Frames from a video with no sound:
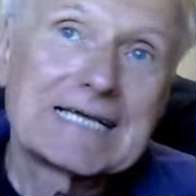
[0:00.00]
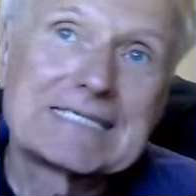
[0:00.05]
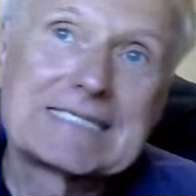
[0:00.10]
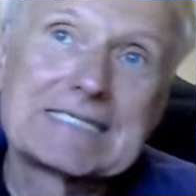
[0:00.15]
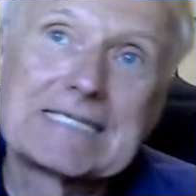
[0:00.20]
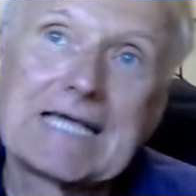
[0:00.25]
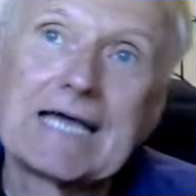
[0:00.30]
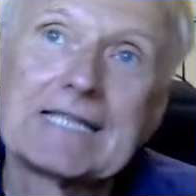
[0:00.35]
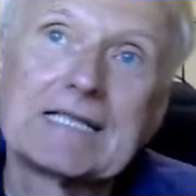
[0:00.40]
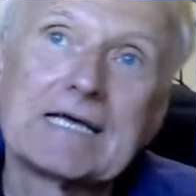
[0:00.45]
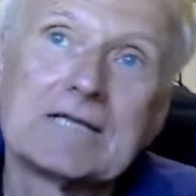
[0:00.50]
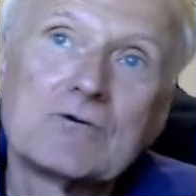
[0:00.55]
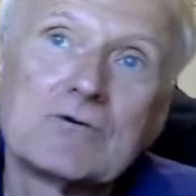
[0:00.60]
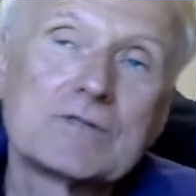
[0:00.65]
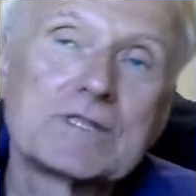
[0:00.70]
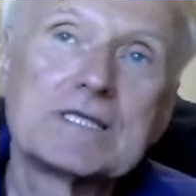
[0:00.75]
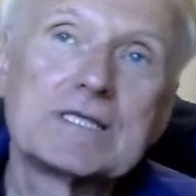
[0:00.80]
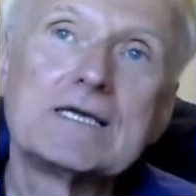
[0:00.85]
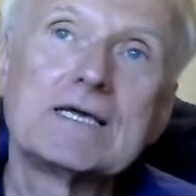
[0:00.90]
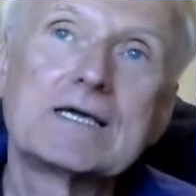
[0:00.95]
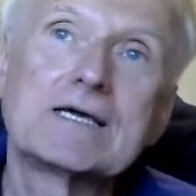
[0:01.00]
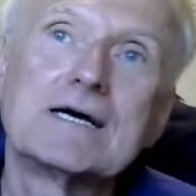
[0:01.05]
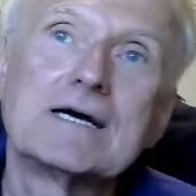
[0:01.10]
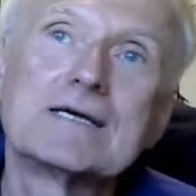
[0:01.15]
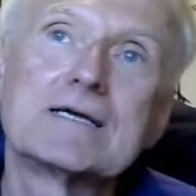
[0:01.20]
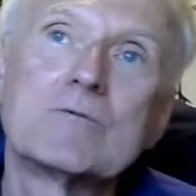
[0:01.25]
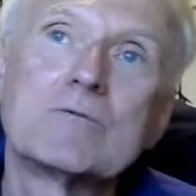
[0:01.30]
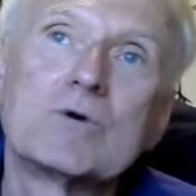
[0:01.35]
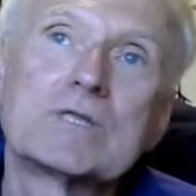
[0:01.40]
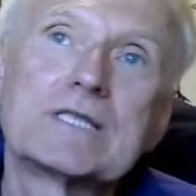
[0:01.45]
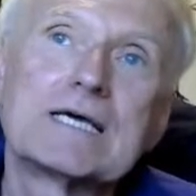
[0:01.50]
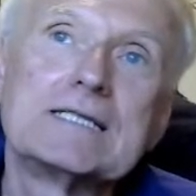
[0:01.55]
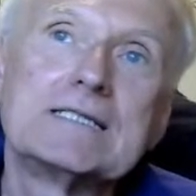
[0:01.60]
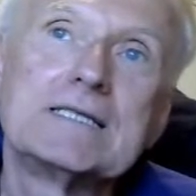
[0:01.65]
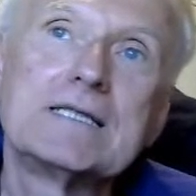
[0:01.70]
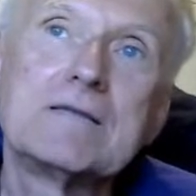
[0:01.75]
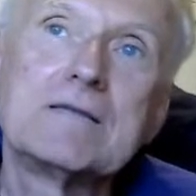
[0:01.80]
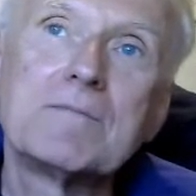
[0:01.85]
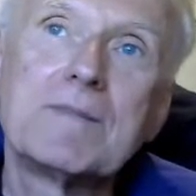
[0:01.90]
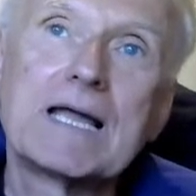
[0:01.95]
said, I don't think what I
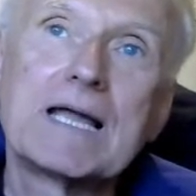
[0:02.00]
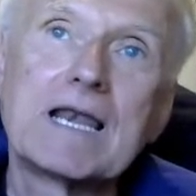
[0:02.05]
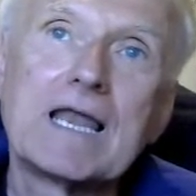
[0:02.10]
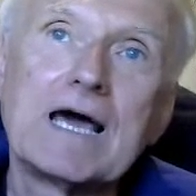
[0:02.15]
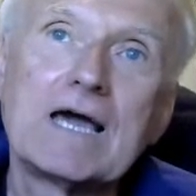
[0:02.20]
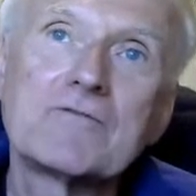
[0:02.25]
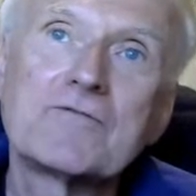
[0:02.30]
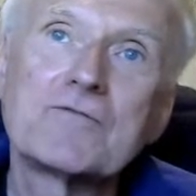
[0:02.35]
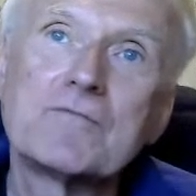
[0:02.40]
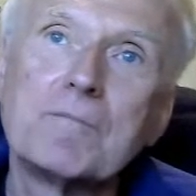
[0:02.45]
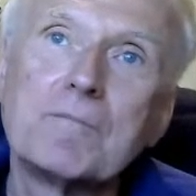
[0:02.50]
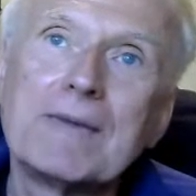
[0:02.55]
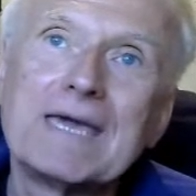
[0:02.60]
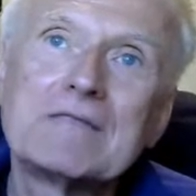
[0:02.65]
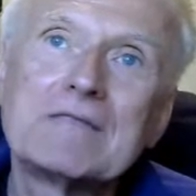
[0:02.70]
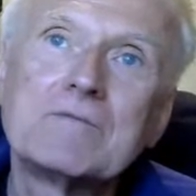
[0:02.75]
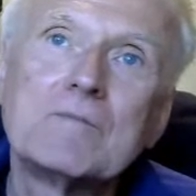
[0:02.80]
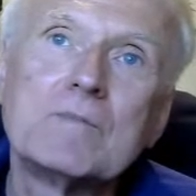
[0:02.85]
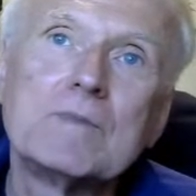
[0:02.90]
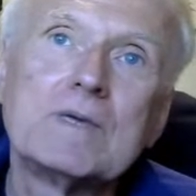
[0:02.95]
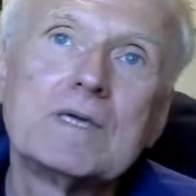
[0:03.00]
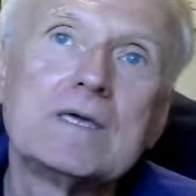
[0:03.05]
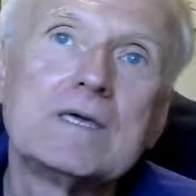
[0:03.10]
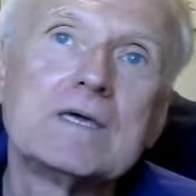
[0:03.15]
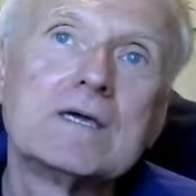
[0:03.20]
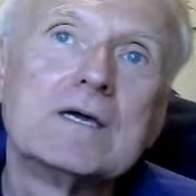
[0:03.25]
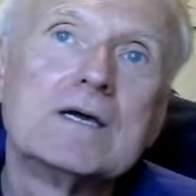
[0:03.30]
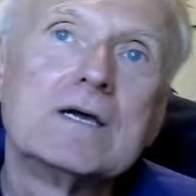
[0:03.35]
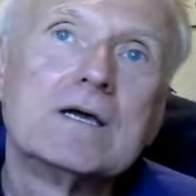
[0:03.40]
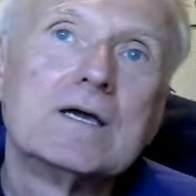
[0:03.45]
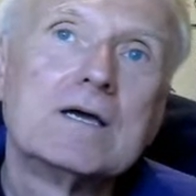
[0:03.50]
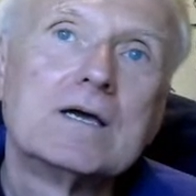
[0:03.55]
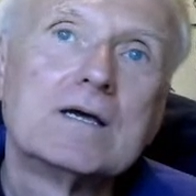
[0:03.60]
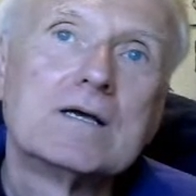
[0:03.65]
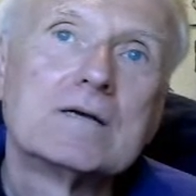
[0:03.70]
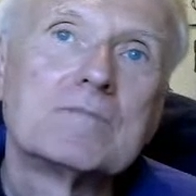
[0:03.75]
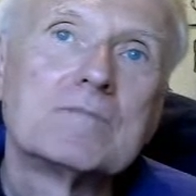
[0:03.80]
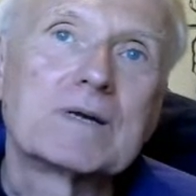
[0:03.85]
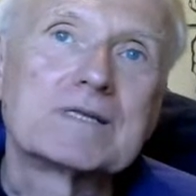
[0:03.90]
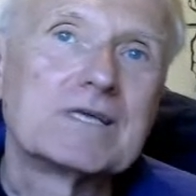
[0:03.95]
did in my life made me
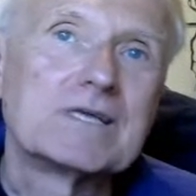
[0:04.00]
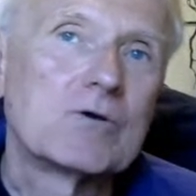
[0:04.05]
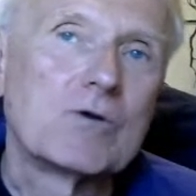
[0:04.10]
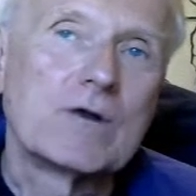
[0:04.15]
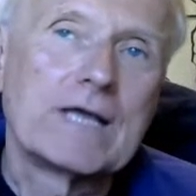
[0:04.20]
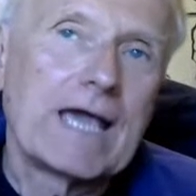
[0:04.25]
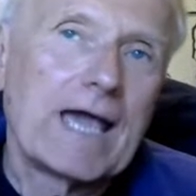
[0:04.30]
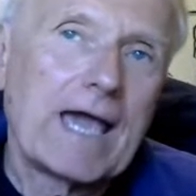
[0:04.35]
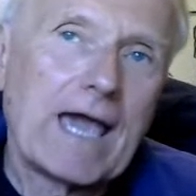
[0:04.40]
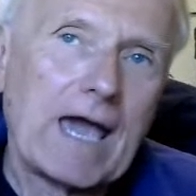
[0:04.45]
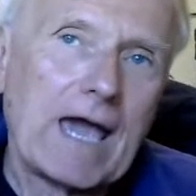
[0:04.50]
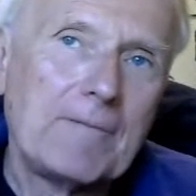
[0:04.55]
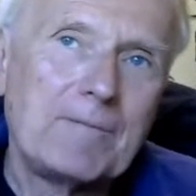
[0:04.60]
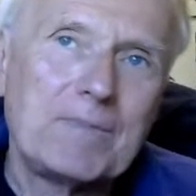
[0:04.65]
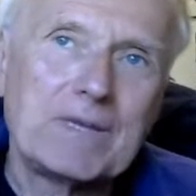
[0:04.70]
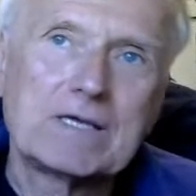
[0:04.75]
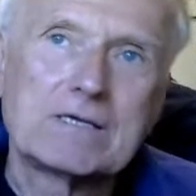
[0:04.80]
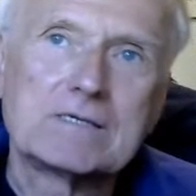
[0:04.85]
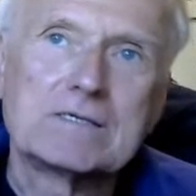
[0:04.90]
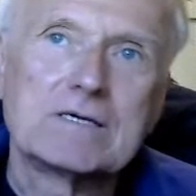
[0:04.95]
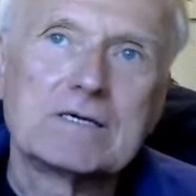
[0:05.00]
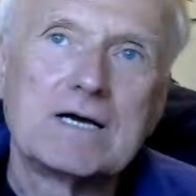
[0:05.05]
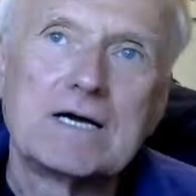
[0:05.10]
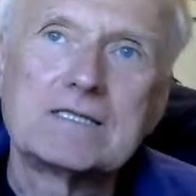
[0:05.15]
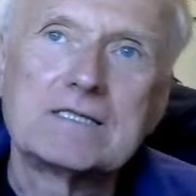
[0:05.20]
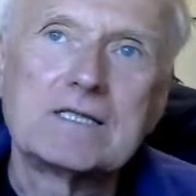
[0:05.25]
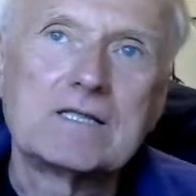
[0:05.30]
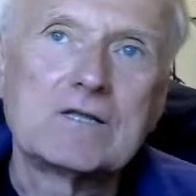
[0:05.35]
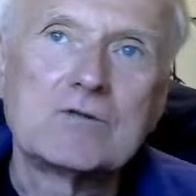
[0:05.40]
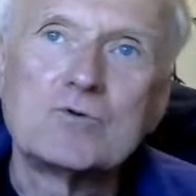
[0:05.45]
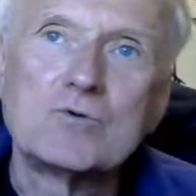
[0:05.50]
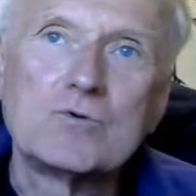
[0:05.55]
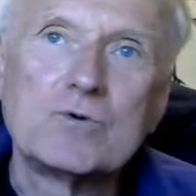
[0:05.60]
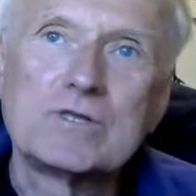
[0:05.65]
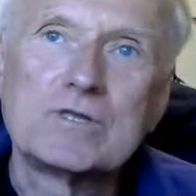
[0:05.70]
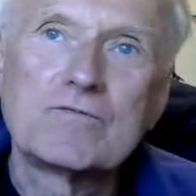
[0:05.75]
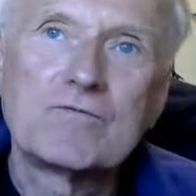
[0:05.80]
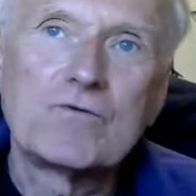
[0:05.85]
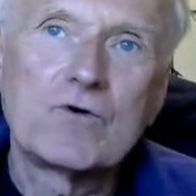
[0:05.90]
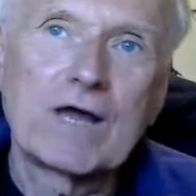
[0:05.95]
particularly happy. I didn't do
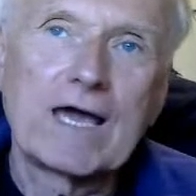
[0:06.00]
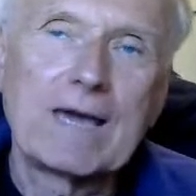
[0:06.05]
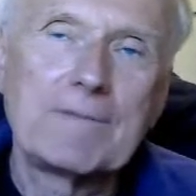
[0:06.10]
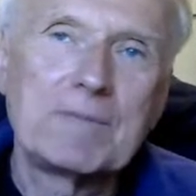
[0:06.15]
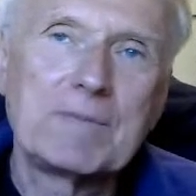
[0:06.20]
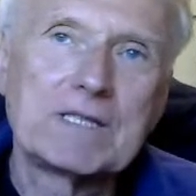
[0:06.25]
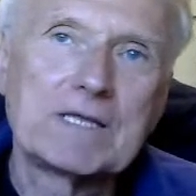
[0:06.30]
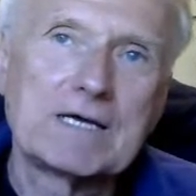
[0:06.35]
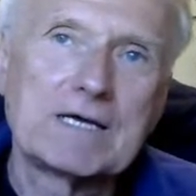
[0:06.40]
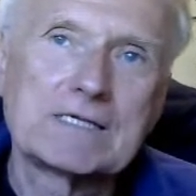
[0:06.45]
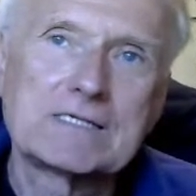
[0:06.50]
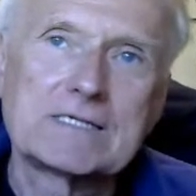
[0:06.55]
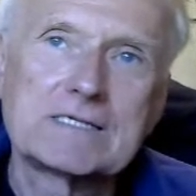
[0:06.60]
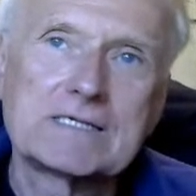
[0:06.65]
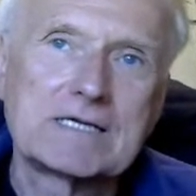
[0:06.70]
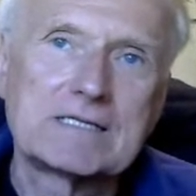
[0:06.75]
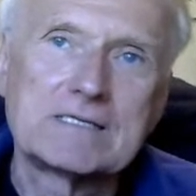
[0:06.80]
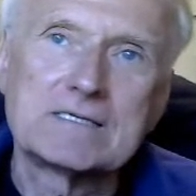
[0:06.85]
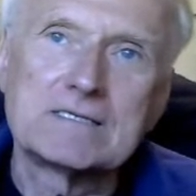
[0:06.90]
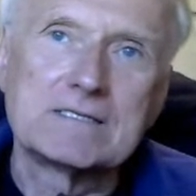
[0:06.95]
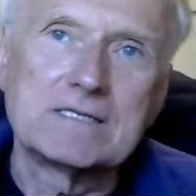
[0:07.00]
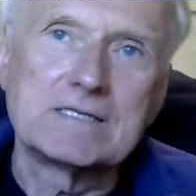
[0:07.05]
it for happiness, and it